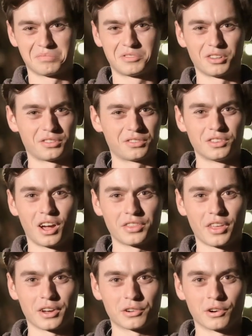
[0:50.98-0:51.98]
just not
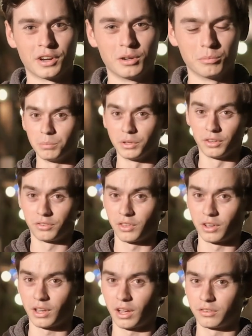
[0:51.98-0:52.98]
that great, but this
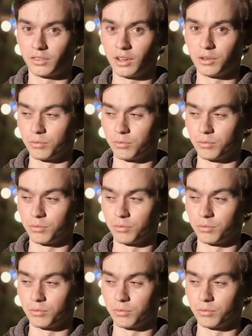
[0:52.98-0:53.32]
thing has a